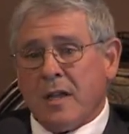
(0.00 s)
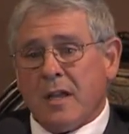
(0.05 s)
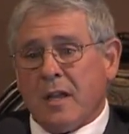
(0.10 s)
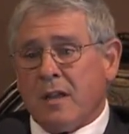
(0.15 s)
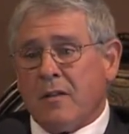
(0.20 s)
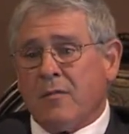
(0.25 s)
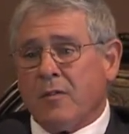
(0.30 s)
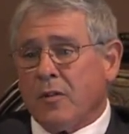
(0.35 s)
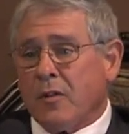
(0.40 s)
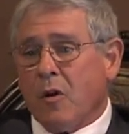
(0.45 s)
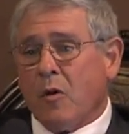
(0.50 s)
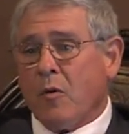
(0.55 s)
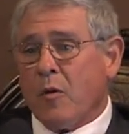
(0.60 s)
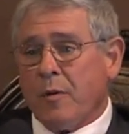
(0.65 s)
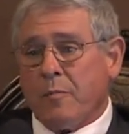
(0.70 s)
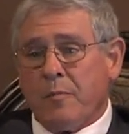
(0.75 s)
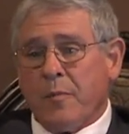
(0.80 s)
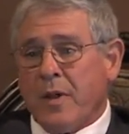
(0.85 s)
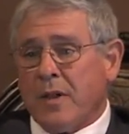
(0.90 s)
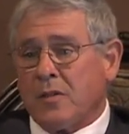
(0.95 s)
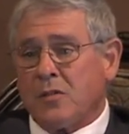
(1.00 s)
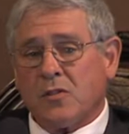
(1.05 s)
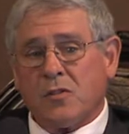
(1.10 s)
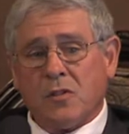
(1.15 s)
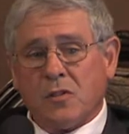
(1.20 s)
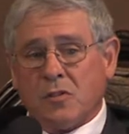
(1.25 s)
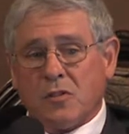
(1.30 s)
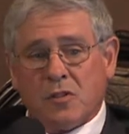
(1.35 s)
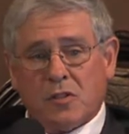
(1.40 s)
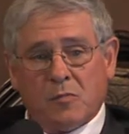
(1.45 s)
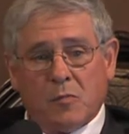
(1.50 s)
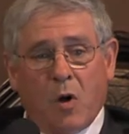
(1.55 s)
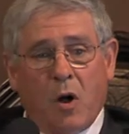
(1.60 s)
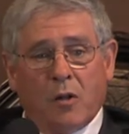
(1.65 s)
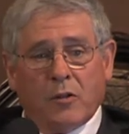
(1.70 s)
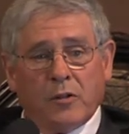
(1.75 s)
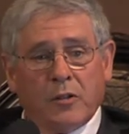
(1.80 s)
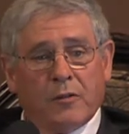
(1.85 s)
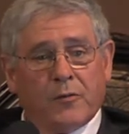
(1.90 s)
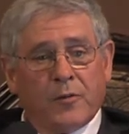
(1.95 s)
Even though it makes just a
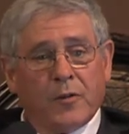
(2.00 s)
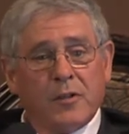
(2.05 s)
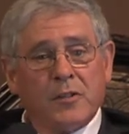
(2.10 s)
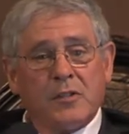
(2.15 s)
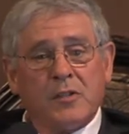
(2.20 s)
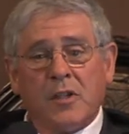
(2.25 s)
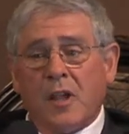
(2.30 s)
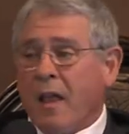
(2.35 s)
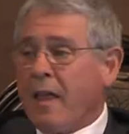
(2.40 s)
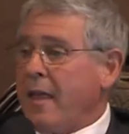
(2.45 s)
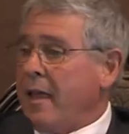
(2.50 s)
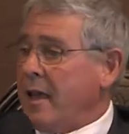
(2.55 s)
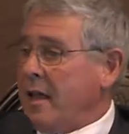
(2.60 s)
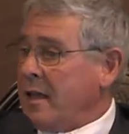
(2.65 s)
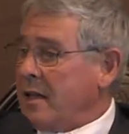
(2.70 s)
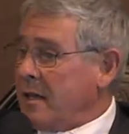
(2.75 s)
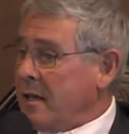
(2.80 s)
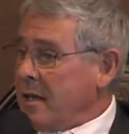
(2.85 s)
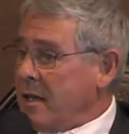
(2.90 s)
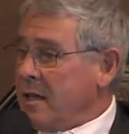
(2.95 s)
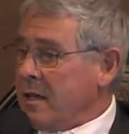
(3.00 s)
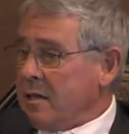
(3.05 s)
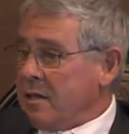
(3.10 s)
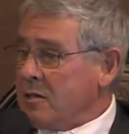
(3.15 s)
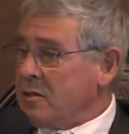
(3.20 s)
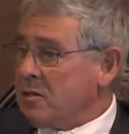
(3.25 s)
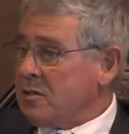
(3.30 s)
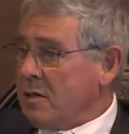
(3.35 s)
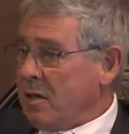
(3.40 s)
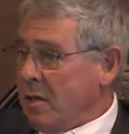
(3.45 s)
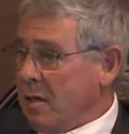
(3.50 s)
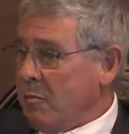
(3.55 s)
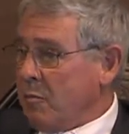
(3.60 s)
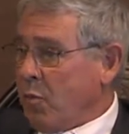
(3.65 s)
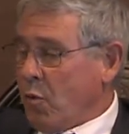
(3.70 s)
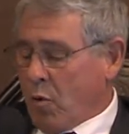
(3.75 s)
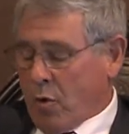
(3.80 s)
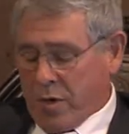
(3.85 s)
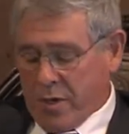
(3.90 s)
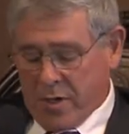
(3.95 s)
small difference, it is
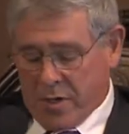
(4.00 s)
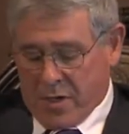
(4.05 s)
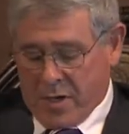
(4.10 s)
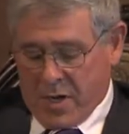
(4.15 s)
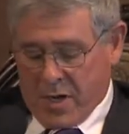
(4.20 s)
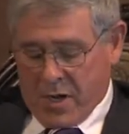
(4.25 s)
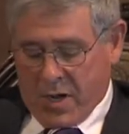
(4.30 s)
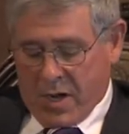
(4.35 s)
important.